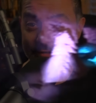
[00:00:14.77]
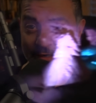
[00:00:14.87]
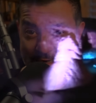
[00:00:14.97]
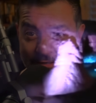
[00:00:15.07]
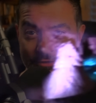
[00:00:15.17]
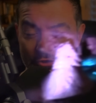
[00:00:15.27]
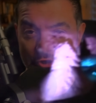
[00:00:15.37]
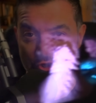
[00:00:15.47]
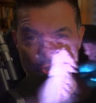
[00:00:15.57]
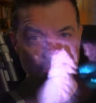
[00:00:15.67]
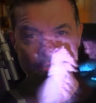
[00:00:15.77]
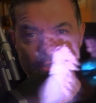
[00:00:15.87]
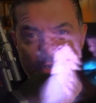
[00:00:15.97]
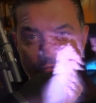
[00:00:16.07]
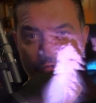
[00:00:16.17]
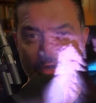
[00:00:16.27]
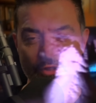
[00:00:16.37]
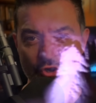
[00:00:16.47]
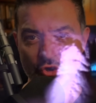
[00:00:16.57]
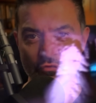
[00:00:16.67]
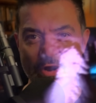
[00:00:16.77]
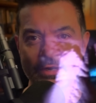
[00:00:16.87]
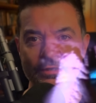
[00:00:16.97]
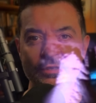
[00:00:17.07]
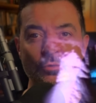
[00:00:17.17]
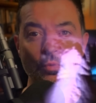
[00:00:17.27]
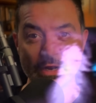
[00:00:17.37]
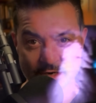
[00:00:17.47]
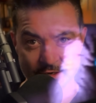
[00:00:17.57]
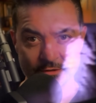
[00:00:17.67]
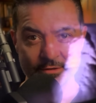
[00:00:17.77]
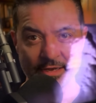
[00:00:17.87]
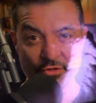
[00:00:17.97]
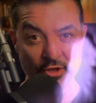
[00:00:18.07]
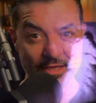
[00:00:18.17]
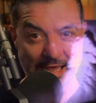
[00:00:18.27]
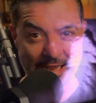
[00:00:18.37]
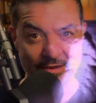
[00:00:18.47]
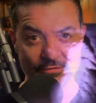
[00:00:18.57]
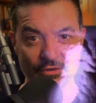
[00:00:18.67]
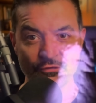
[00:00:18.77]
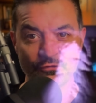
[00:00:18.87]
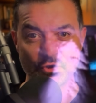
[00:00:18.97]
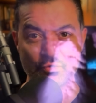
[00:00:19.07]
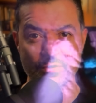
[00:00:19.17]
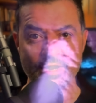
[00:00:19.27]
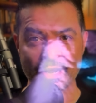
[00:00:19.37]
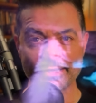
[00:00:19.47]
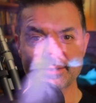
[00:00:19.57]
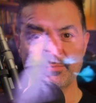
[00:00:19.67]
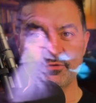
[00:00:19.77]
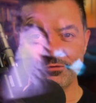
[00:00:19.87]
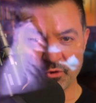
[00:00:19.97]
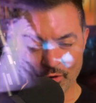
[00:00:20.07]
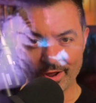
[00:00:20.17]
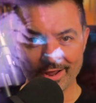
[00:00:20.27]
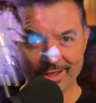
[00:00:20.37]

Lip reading: linked to the ghostly figure the director witnessed in the caves a few nights before?